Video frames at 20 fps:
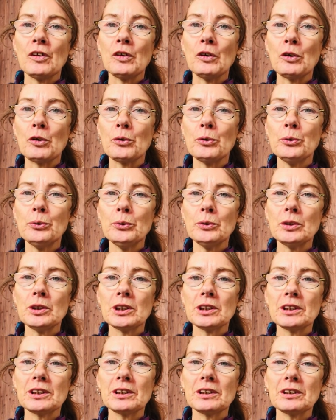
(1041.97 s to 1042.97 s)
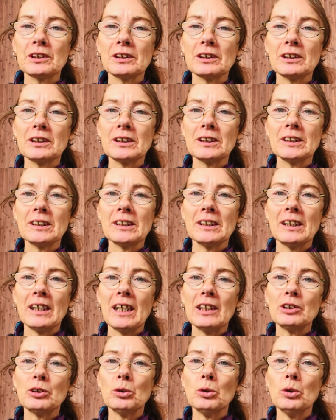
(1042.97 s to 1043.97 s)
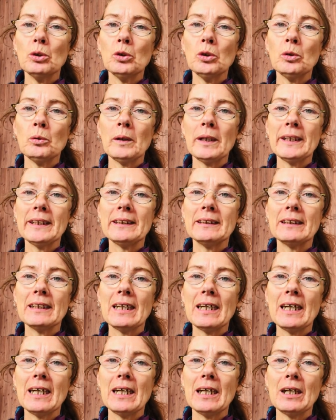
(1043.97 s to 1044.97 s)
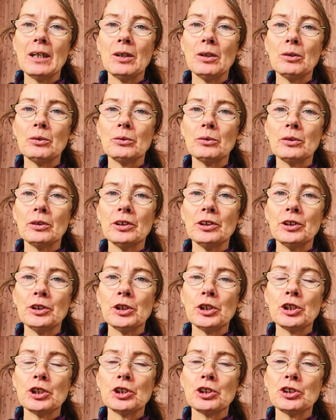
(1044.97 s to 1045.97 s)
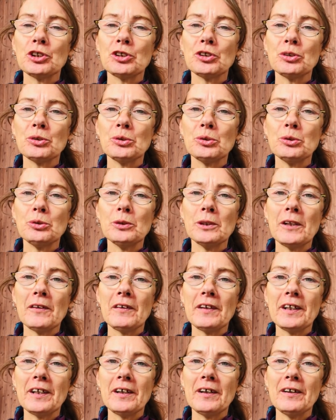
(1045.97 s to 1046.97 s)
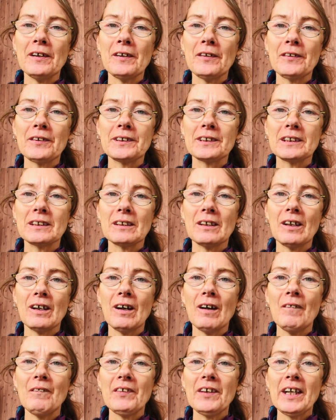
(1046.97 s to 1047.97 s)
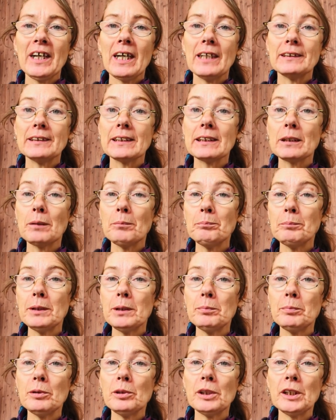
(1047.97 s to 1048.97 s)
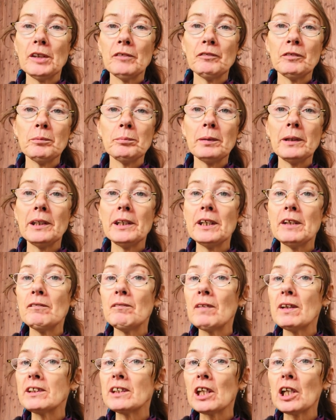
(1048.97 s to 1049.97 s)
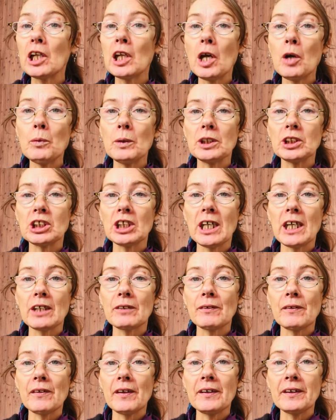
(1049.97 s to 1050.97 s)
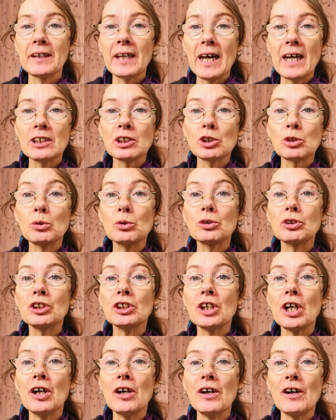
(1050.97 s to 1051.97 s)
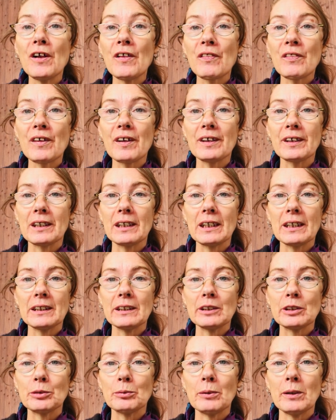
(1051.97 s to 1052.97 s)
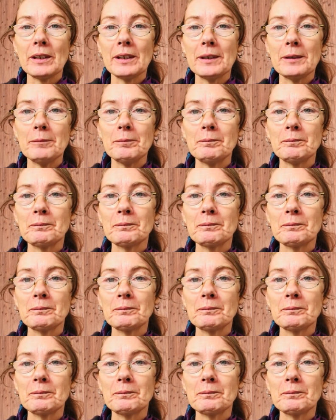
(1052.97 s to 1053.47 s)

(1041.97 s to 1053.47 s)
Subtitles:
the root, and all the way down to the earth star. And some people even believe there's a lower chakra than that called an earth gateway.